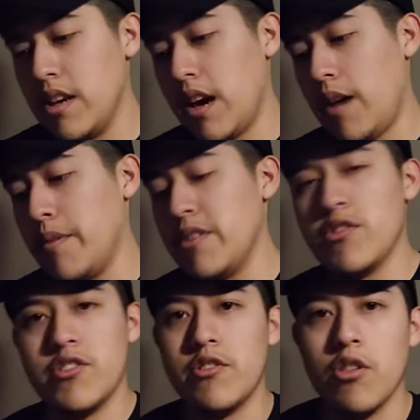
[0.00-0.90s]
I mean,
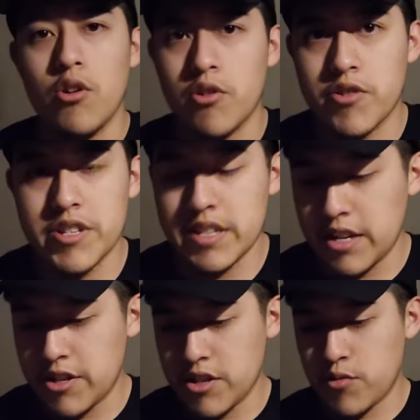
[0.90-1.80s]
the yellow ochres
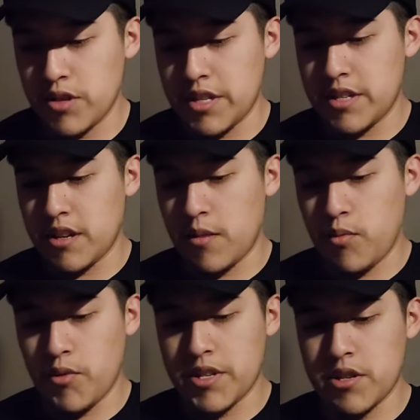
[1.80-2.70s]
that just released a
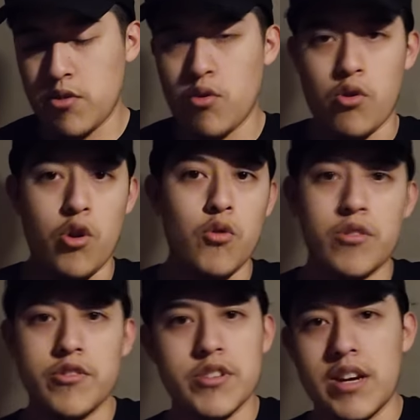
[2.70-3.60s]
couple weeks ago, or
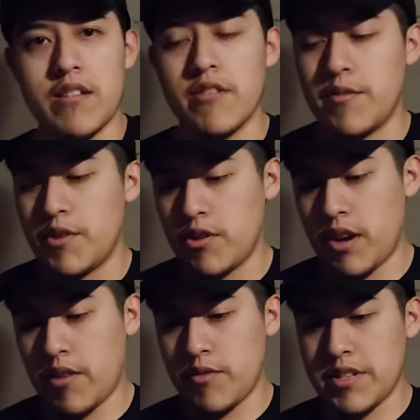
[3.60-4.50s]
ochres, I don't even know
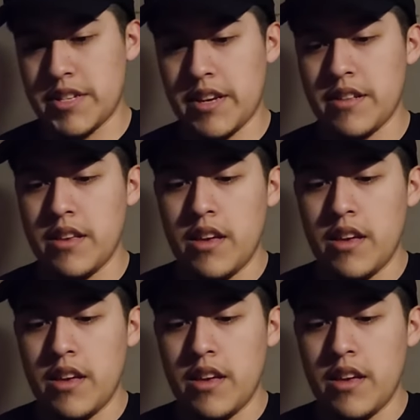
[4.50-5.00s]
how to really say it.